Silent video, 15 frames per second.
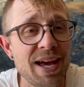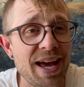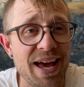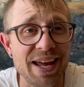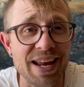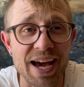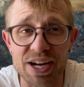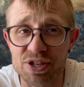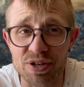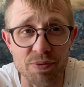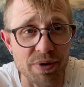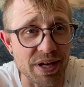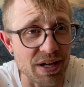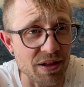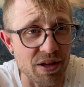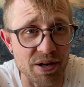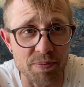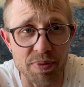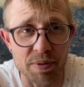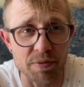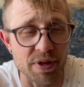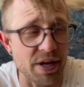And actually, we get a lot of
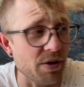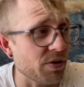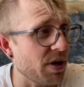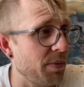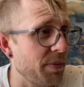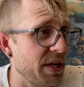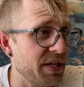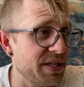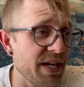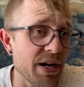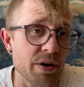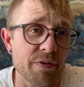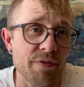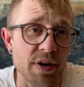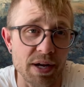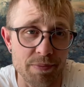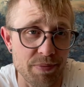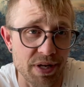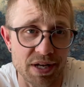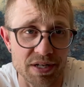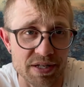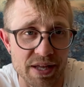people that'll come in terrified
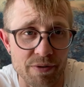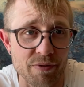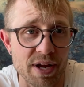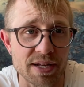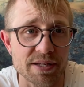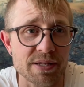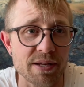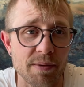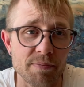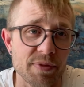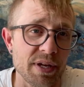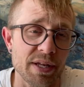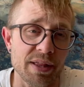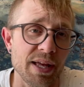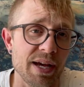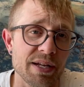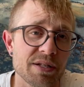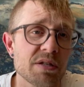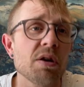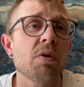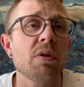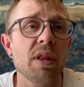because they read something that
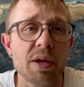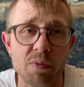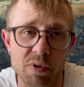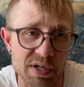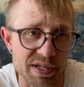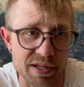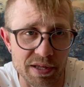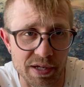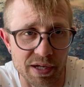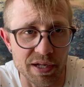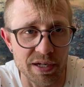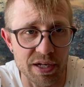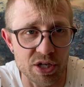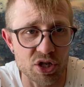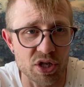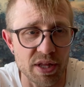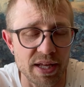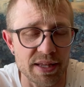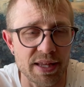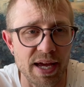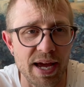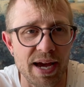totally wasn't the condition
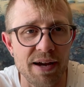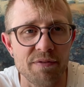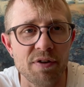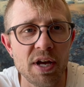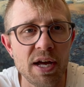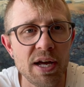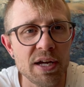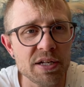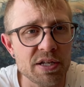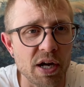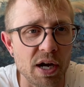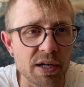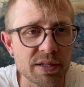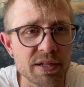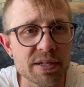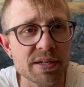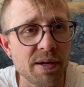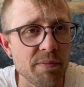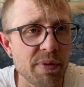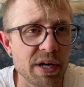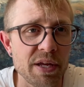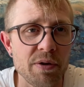that they have. Talk to
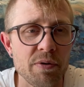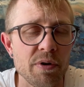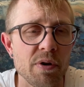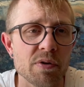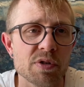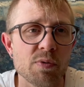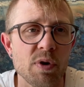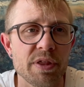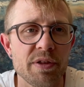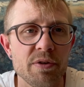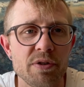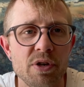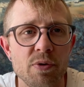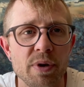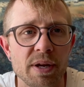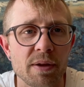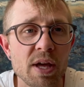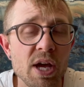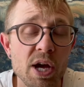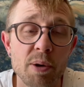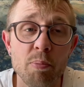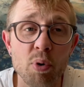somebody who knows what they're doing.
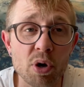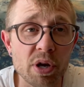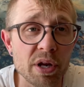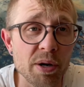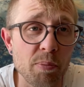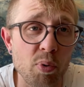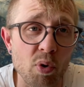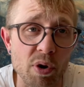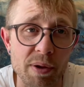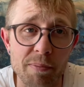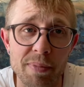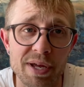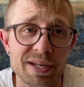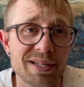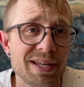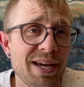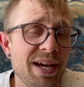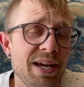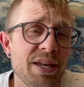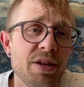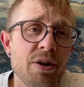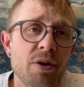Book an appointment,
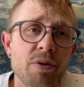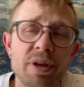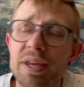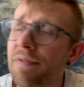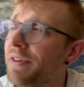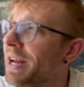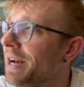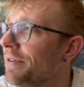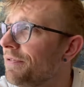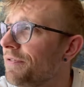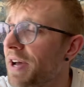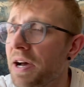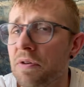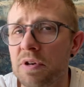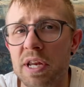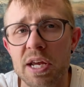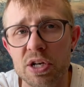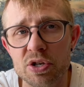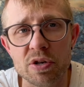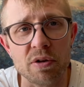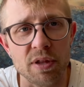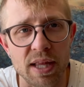even at a
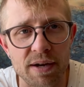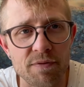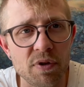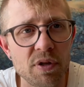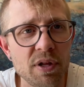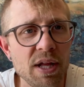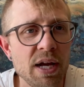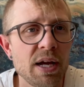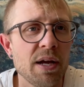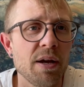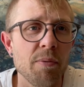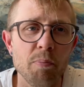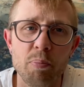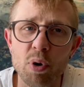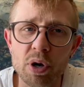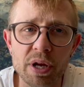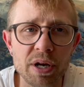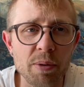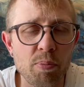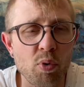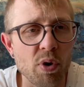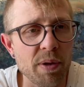foundational level. Book an
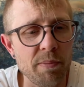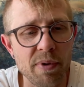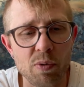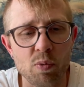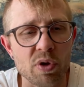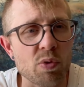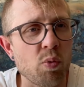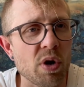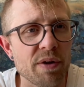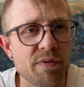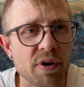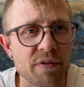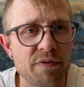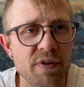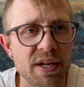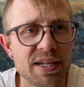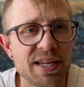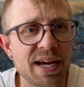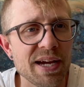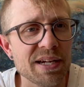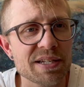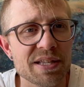appointment with one of our fit
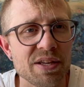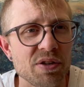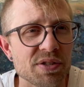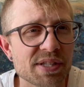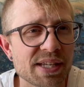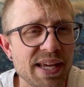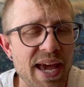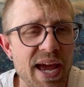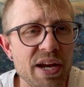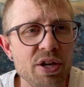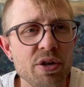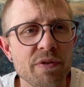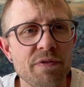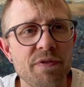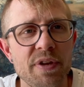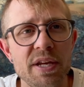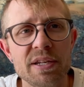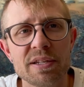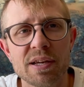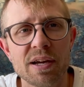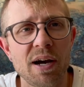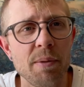techs. They'll scan your
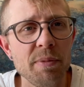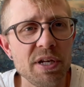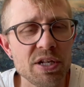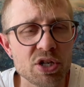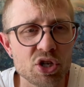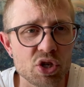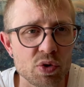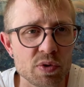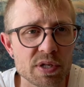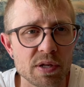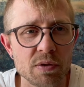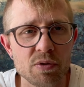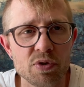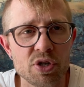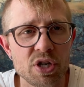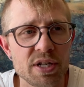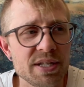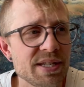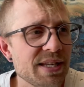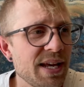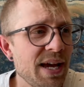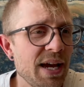feet, come into Shoe
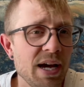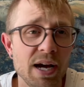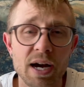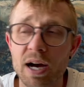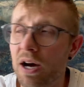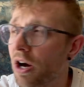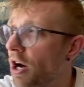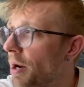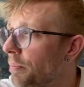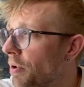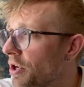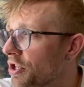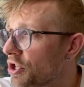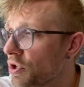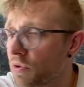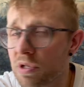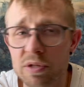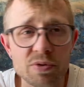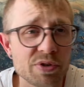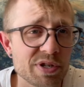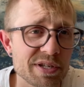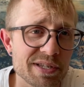Solutions, hop on
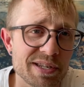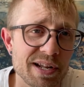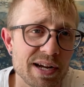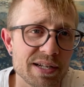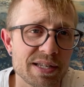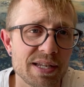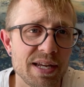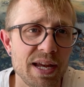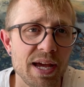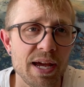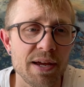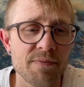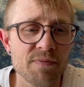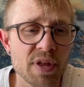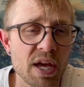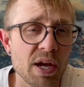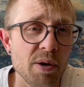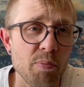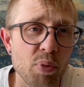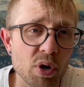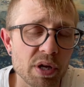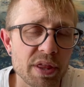shoesolutions.ca,
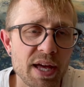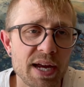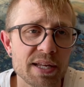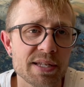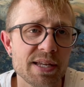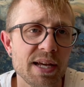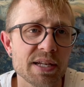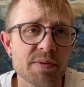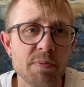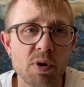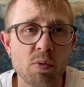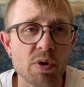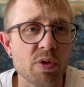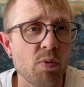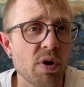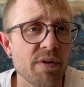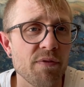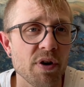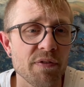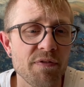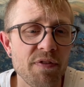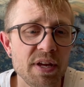book that assessment with one of
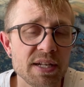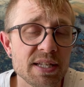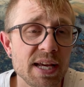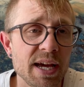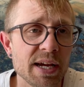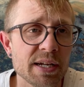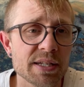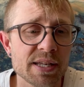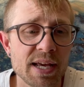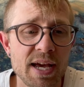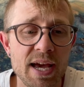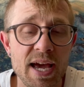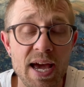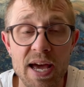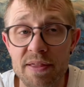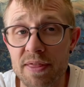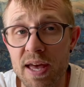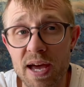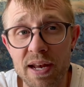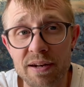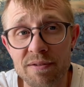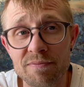our fit techs. And
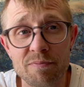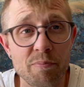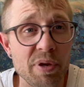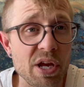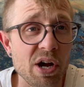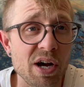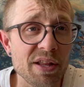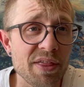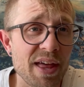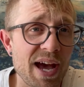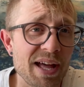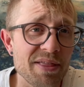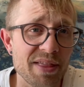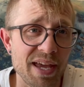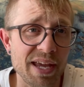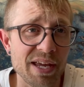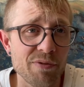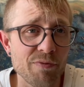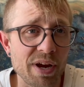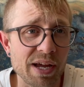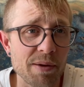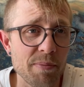then beyond that, they can
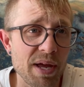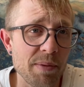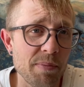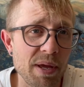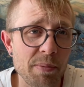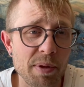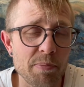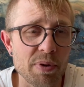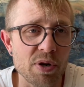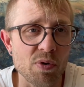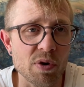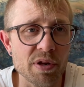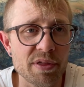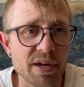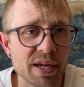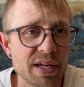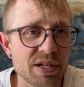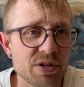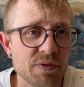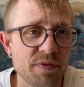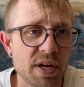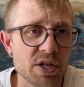recommend maybe pedorthic
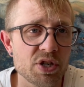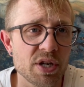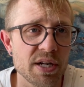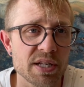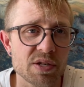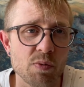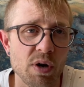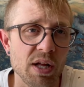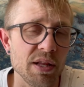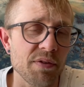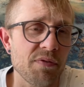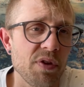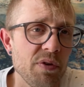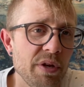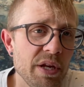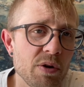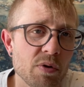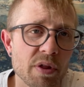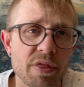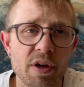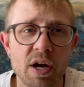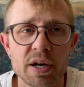intervention as well. If you need
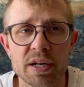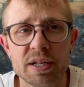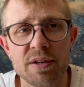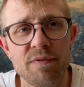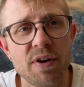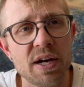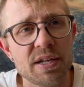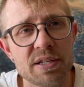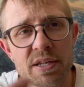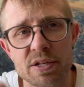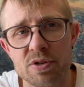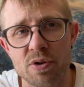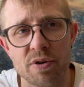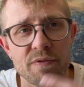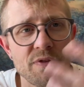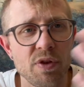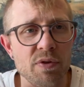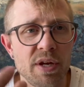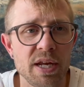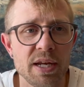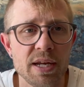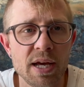orthotic devices or if you
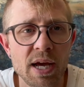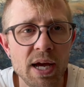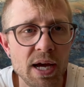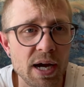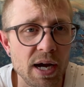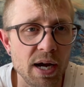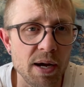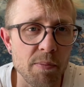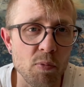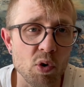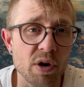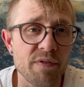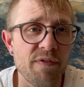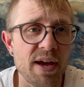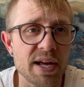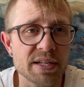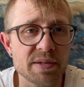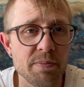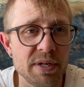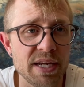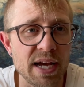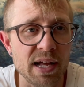need more advanced
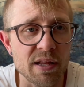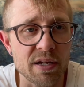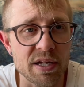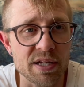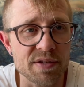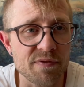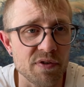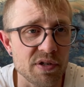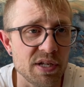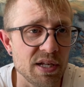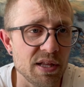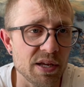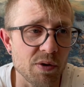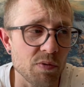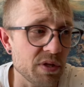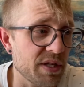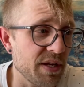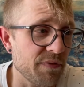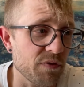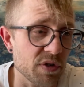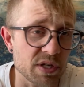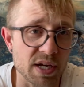modalities for dealing with
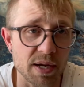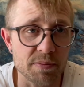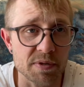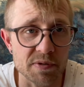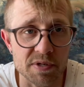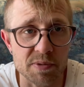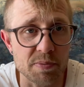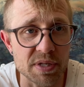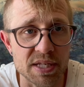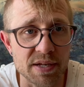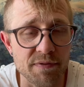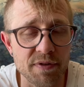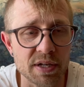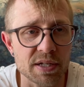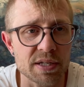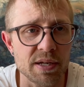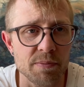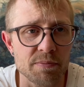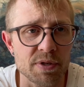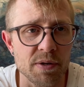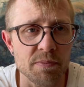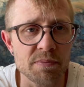different types of specific
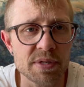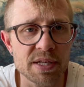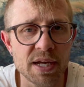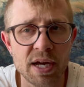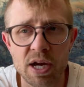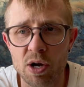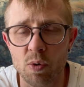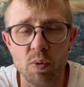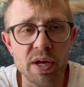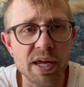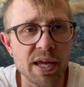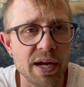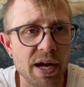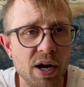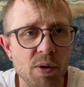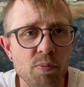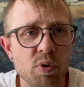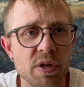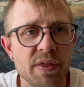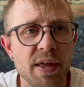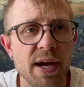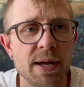symptoms, we can help
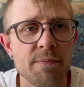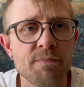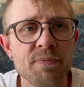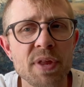with that.